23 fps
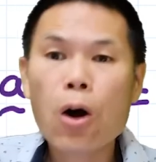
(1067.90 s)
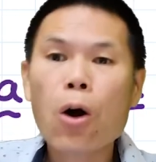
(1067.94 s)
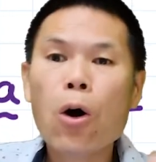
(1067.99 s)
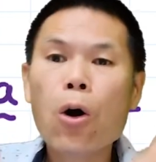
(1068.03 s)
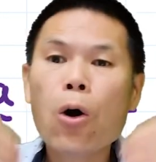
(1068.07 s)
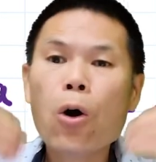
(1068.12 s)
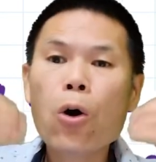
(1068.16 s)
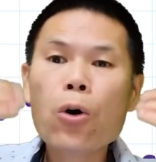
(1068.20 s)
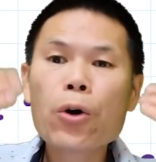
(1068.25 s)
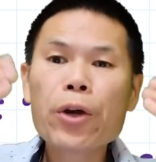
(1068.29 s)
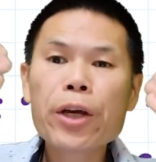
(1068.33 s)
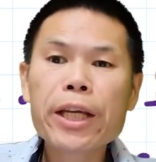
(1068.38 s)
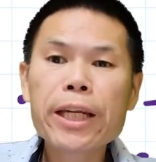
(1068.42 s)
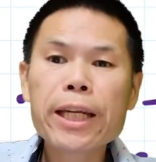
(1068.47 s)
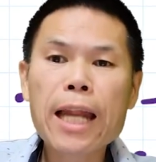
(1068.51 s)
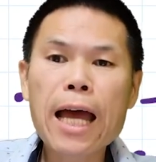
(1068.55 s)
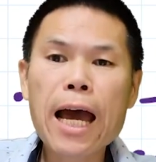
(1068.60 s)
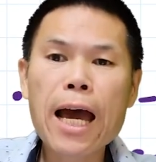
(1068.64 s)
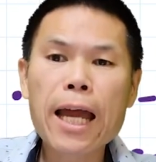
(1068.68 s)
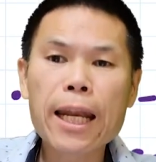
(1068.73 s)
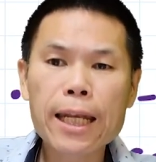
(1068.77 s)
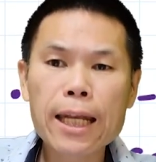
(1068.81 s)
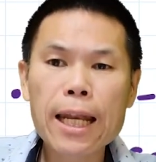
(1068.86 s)
Or
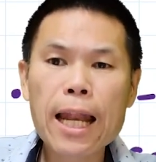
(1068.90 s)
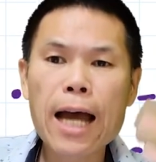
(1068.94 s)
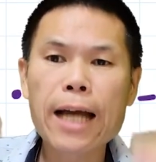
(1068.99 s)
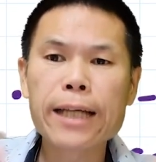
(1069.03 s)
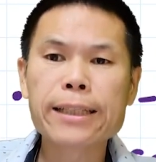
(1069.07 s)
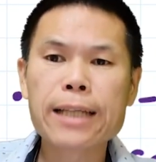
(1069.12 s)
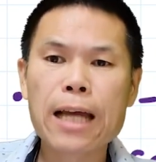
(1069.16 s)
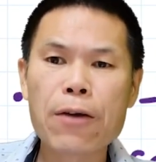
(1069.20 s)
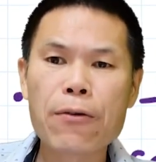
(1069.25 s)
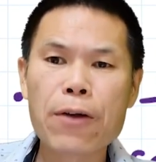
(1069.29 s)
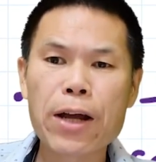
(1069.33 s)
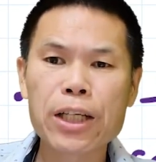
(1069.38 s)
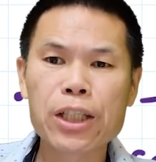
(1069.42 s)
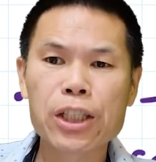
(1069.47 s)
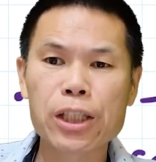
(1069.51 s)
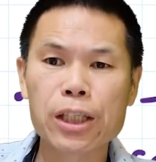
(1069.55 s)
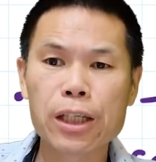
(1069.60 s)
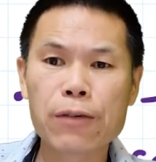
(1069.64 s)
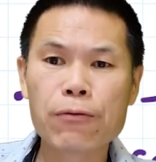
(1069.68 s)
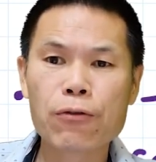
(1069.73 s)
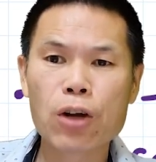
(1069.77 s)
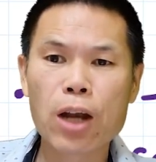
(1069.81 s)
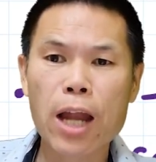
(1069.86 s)
in unlike
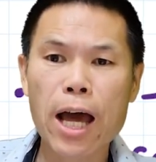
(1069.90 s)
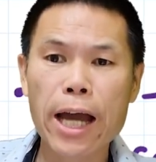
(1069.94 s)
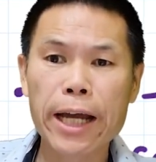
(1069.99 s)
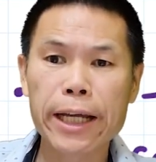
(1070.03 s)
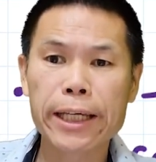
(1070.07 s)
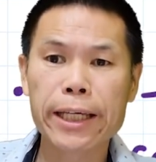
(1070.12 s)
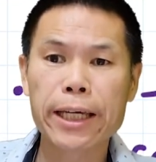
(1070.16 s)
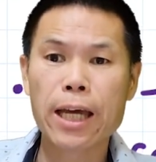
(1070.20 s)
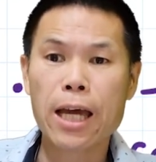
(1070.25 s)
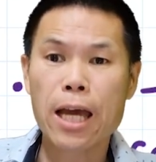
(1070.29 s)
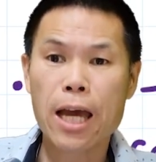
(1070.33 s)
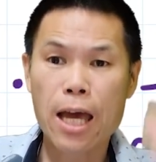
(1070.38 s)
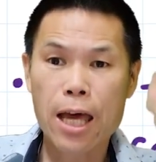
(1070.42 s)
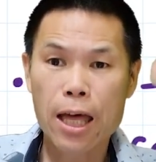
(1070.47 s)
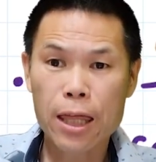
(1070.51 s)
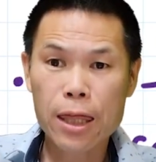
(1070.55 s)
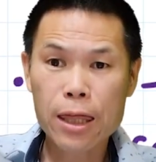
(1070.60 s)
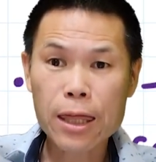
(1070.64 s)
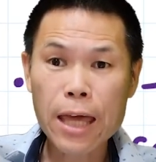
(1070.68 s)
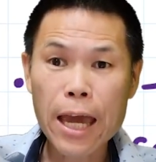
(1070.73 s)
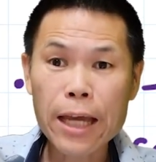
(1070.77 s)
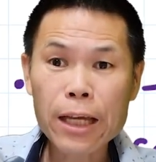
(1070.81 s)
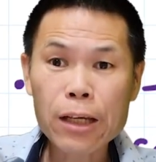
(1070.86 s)
direction if you like.
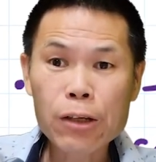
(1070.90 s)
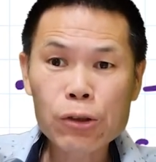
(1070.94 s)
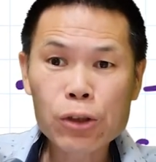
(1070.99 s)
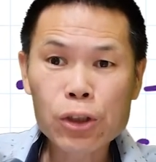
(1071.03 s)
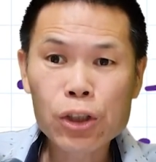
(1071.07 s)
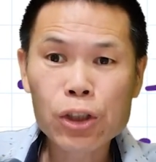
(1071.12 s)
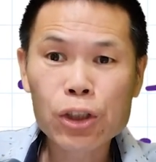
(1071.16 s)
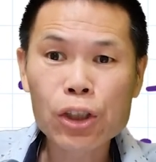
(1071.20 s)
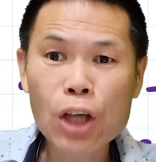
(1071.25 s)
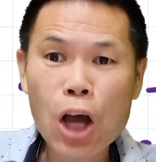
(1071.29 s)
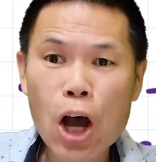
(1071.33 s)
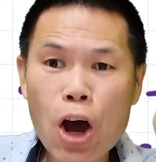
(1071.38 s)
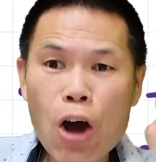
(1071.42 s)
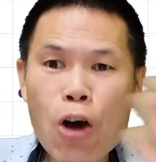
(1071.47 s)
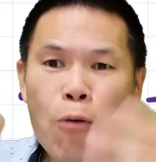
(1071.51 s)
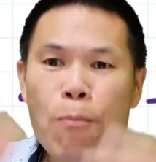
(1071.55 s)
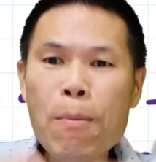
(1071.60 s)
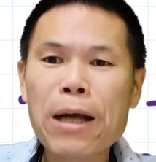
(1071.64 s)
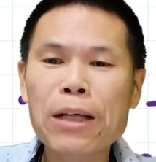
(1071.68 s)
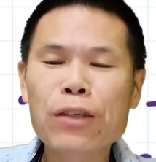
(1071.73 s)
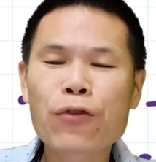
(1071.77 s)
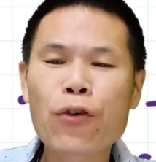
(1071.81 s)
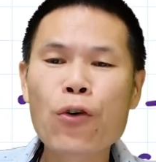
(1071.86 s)
Thank you so
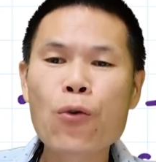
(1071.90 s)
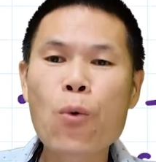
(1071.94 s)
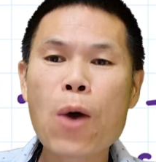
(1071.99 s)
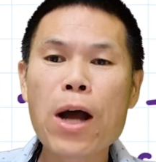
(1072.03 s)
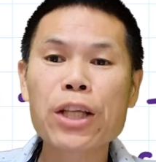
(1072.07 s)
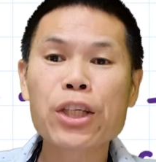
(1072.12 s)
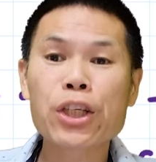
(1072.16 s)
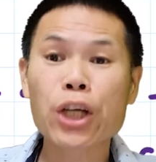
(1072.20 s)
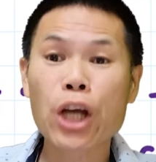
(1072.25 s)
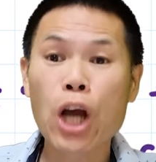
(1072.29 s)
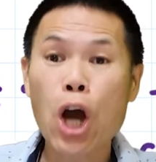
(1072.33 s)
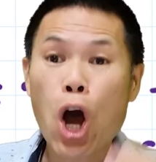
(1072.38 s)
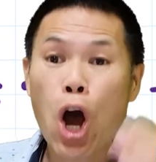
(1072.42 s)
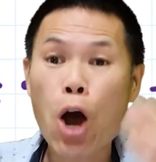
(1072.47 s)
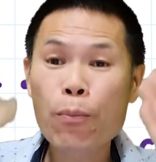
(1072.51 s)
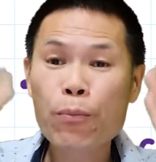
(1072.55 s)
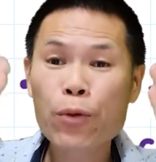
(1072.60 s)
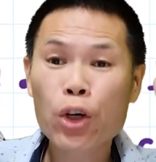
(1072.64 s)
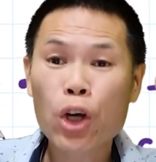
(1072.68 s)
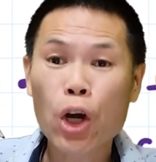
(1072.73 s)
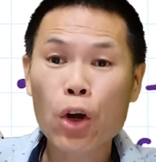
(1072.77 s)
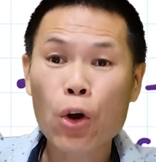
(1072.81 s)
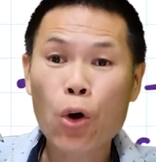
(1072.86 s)
much for watching. I
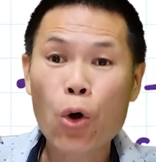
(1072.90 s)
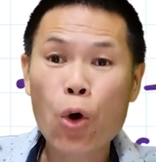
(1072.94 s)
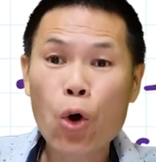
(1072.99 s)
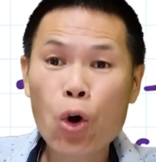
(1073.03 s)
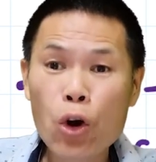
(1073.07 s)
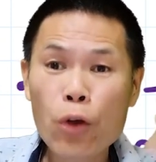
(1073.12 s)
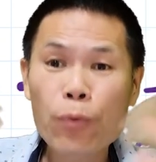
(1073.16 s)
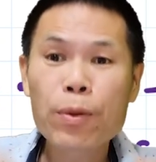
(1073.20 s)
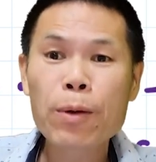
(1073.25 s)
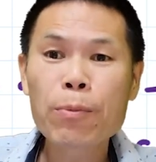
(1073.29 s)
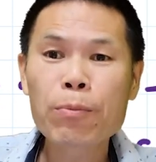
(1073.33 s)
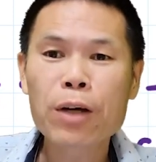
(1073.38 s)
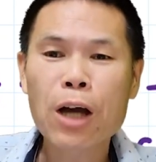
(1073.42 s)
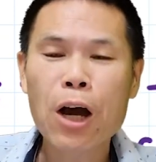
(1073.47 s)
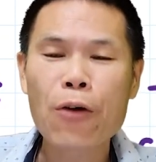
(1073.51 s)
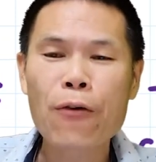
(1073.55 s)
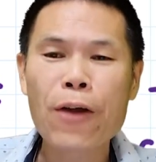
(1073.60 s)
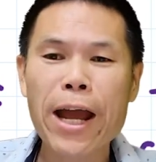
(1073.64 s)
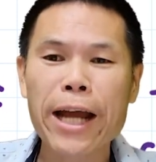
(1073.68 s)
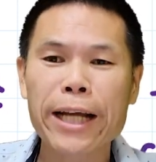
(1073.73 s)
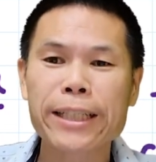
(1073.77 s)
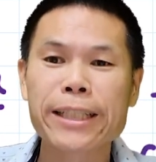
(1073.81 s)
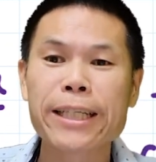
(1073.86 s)
hope you got all of them
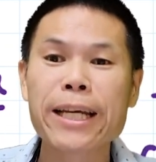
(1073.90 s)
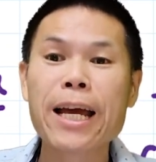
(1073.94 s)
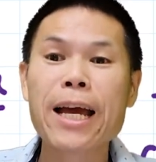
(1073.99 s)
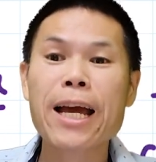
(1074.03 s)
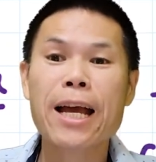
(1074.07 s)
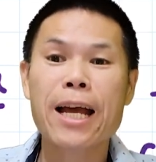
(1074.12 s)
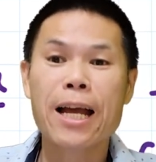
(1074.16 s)
correct.